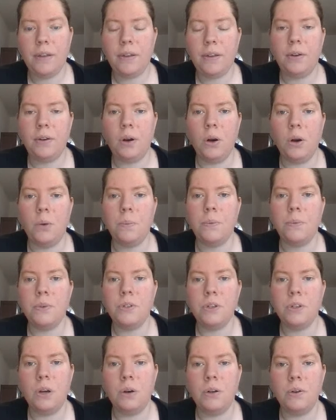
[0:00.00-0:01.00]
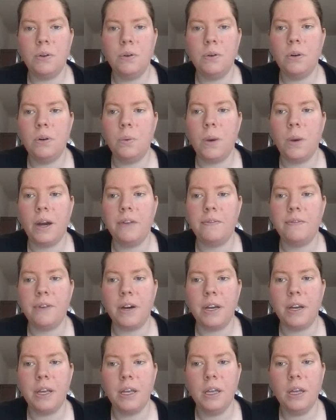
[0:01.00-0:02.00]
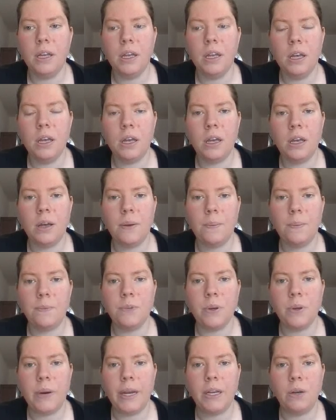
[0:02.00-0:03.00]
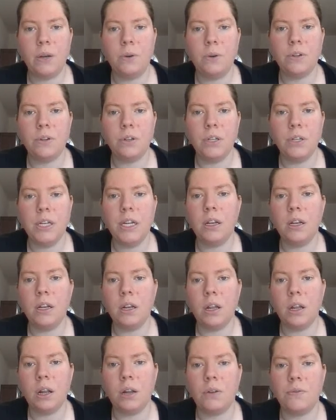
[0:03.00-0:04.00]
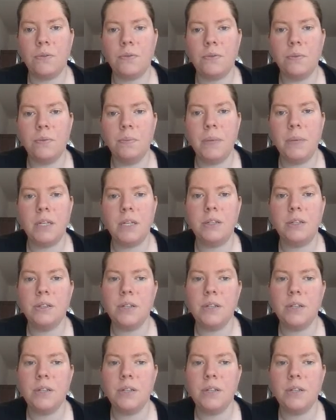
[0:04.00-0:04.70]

at home, so the Wi-Fi. So I don't need a lot of minutes